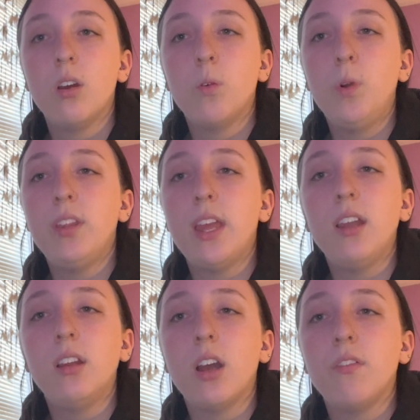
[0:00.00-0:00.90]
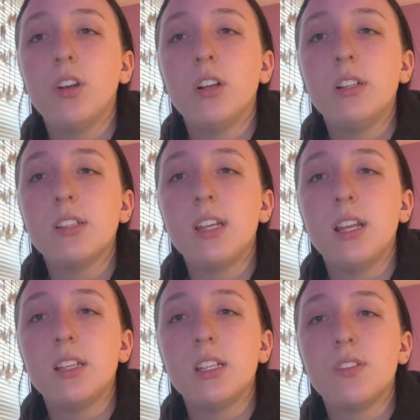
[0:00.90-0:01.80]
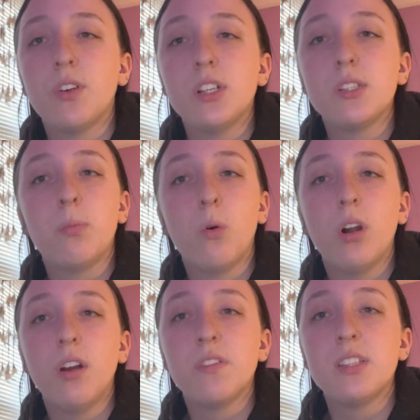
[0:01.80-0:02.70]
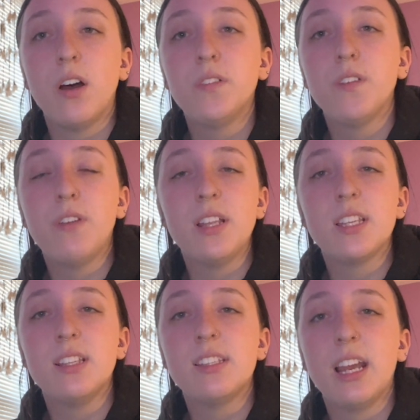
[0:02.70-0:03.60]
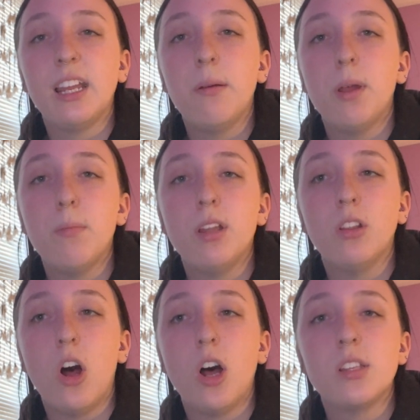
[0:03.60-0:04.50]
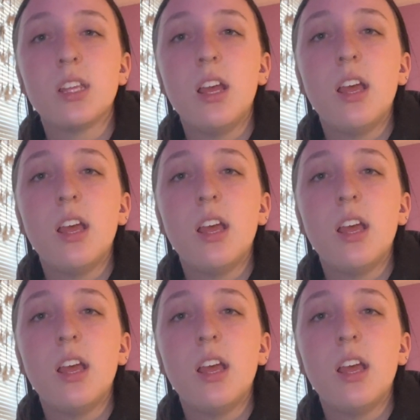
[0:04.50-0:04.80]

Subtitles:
We thank Governor DeSantis for his support of self-defense and Second Amendment laws